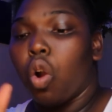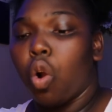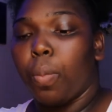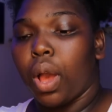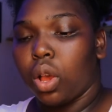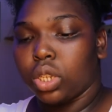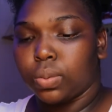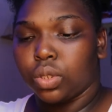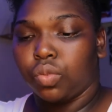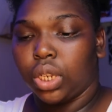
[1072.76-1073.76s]
Opal House
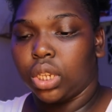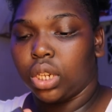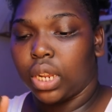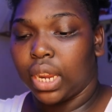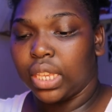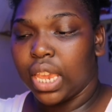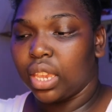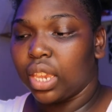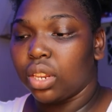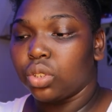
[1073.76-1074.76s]
smells really good, and
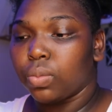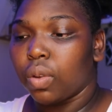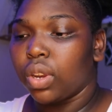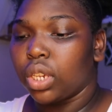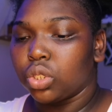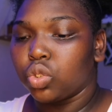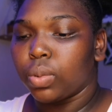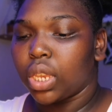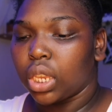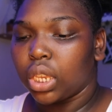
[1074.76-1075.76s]
Yankee candles smell really good too,
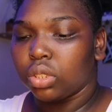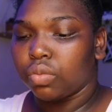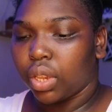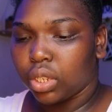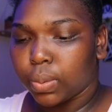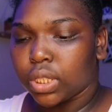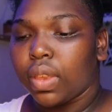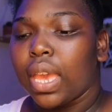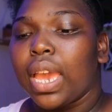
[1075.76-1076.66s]
but Yankee candles are very expensive.